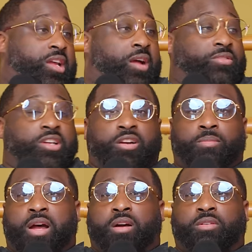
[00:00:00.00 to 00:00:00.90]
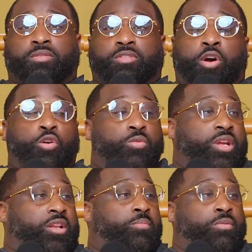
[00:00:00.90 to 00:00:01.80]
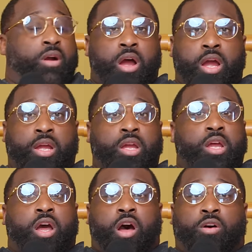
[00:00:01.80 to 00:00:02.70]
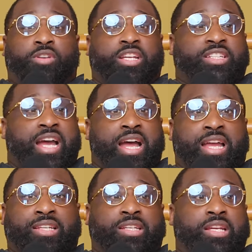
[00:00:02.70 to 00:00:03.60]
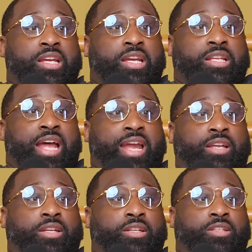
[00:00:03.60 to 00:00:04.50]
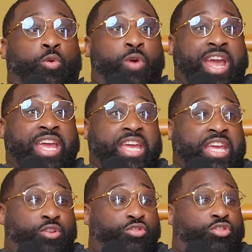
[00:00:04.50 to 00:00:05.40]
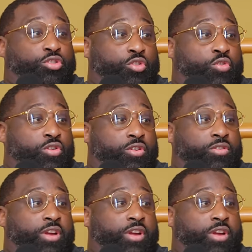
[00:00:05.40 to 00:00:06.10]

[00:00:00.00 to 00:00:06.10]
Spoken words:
I'm talking about Kobe, LeBron, all these guys, like the way he used to score